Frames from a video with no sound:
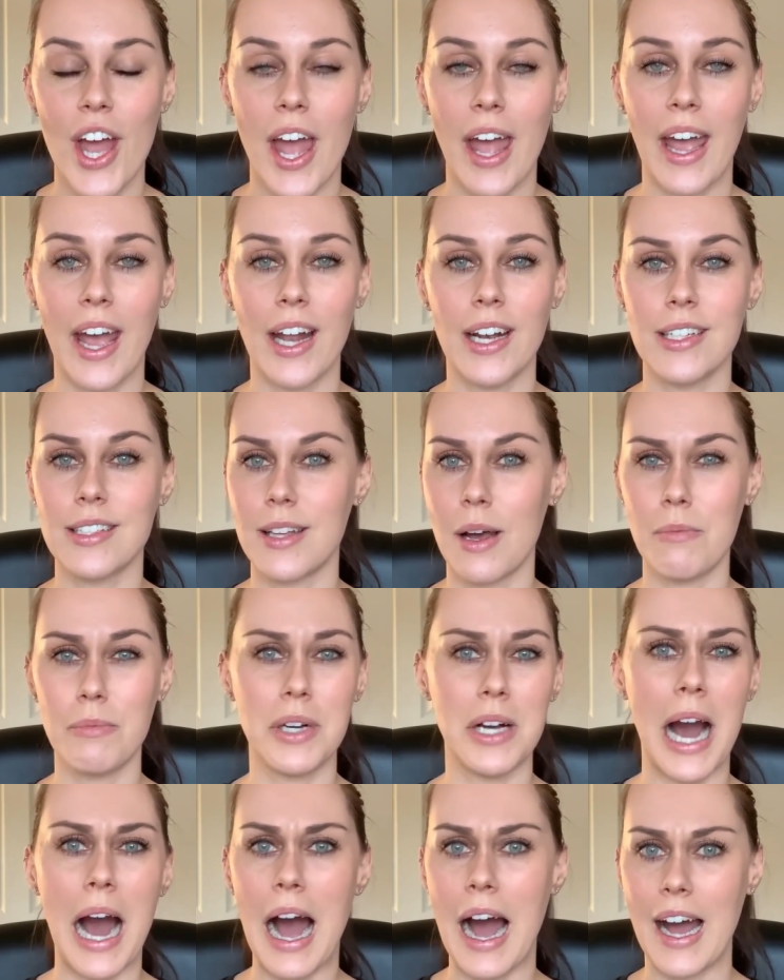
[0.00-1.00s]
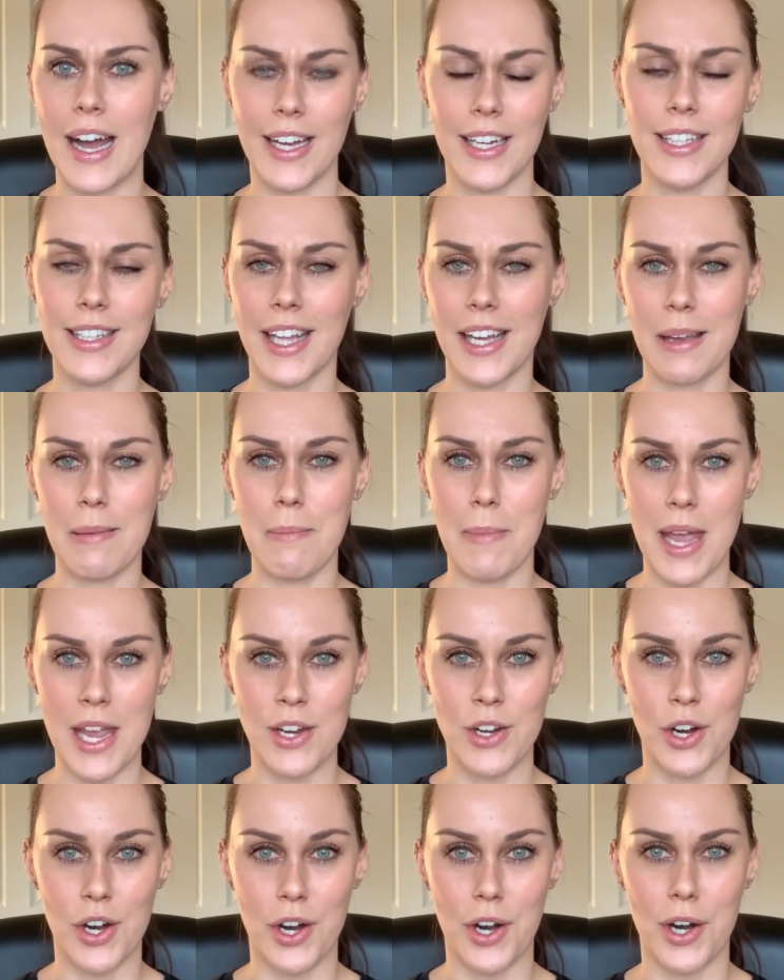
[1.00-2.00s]
and some guy like
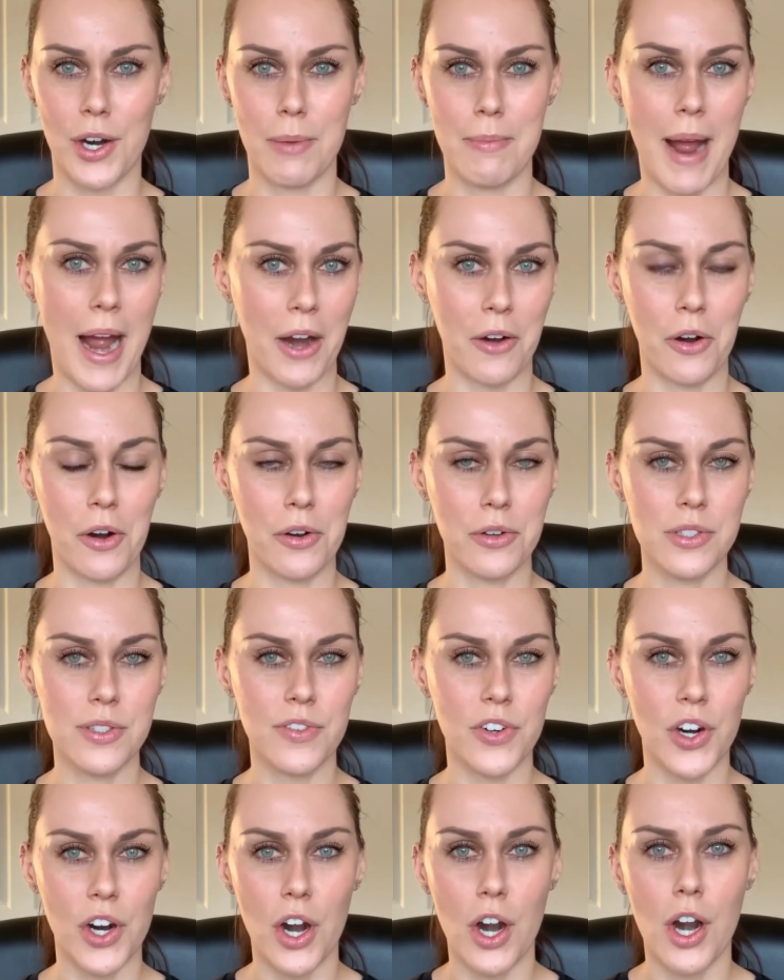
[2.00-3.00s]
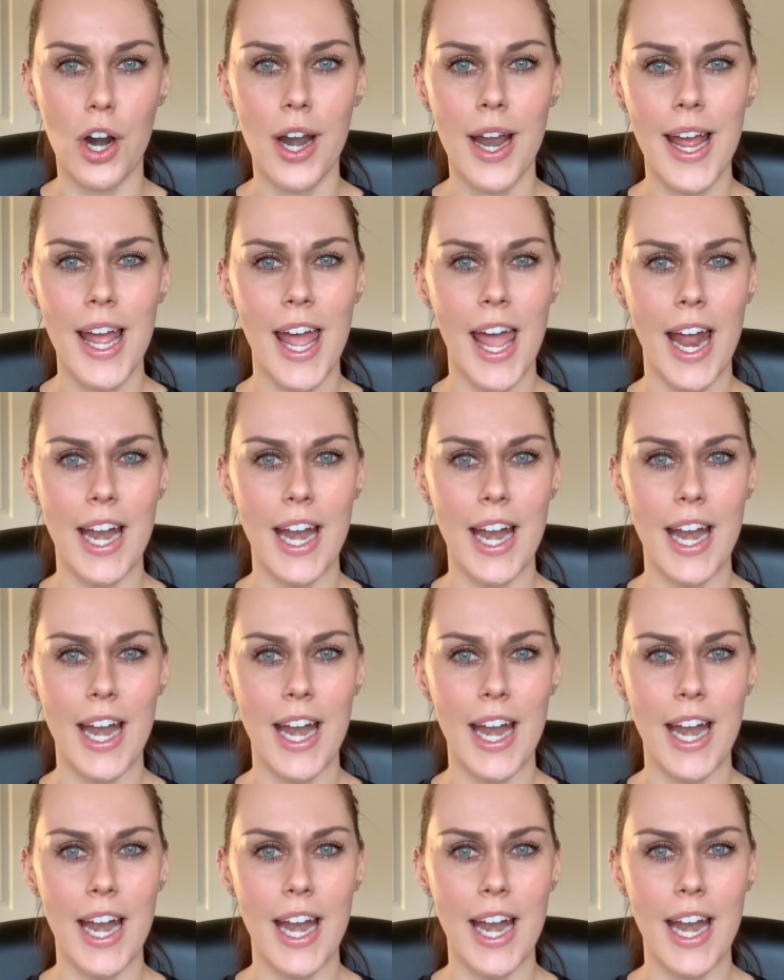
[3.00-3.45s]
made her macros for her,